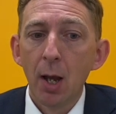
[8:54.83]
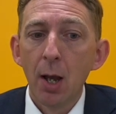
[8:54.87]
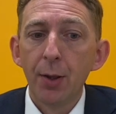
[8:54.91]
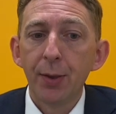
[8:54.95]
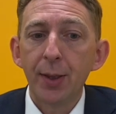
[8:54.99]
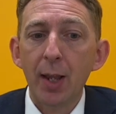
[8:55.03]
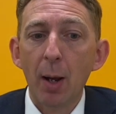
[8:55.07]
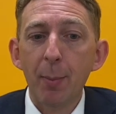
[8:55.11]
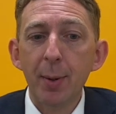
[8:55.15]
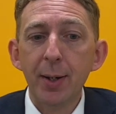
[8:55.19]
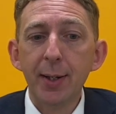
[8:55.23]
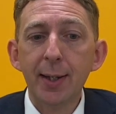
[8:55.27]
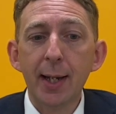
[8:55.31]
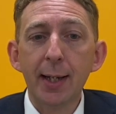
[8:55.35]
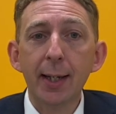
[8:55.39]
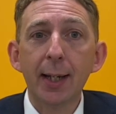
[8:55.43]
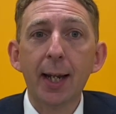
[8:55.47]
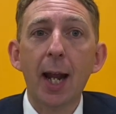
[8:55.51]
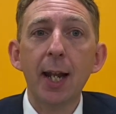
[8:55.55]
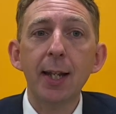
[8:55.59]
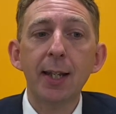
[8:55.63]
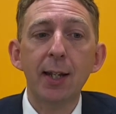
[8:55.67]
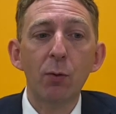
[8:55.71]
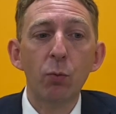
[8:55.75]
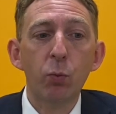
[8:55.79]
There'll be
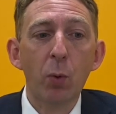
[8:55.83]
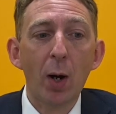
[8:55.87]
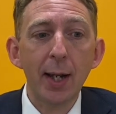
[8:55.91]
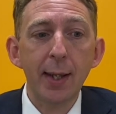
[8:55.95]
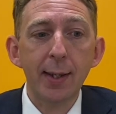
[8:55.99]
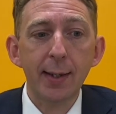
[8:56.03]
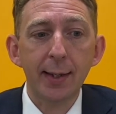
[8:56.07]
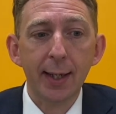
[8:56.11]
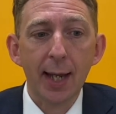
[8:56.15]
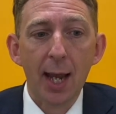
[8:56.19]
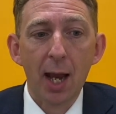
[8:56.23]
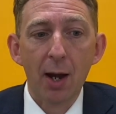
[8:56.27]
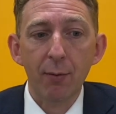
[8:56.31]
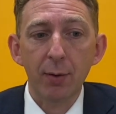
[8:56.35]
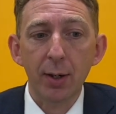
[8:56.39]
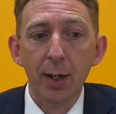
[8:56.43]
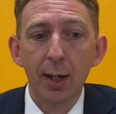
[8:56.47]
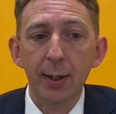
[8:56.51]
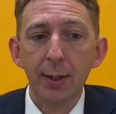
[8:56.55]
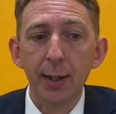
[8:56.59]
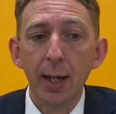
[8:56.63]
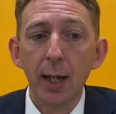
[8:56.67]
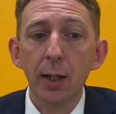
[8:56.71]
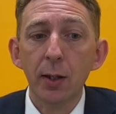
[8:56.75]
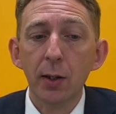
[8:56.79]
dedicated waiting
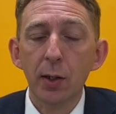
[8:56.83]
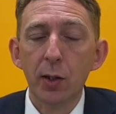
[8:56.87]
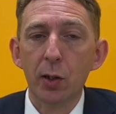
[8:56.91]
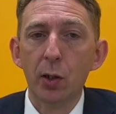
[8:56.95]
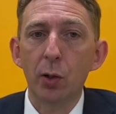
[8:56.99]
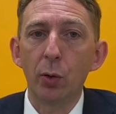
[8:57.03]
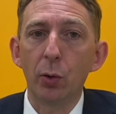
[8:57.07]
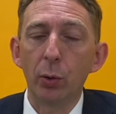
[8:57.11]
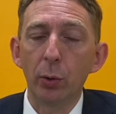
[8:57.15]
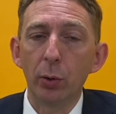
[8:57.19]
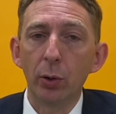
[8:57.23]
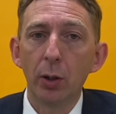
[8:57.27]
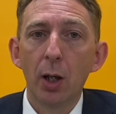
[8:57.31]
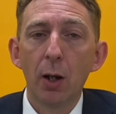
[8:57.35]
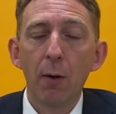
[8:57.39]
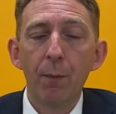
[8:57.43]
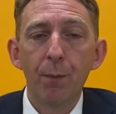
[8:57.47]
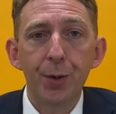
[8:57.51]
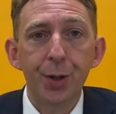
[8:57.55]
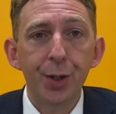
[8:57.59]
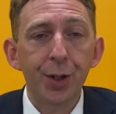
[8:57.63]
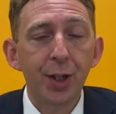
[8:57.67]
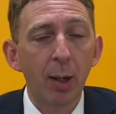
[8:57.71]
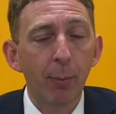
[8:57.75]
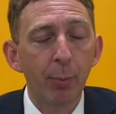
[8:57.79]
areas in school
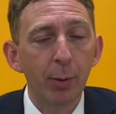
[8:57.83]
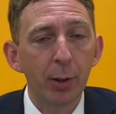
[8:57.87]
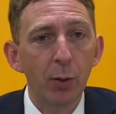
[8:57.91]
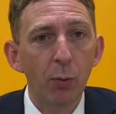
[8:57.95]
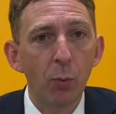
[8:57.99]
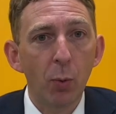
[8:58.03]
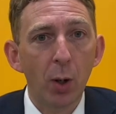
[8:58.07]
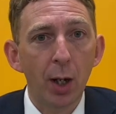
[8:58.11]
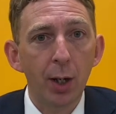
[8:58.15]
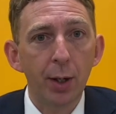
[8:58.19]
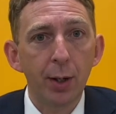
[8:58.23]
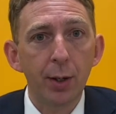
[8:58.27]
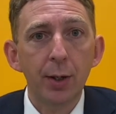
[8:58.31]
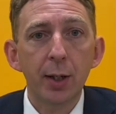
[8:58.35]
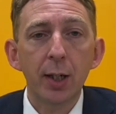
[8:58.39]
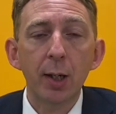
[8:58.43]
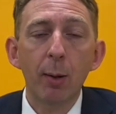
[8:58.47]
for the W1,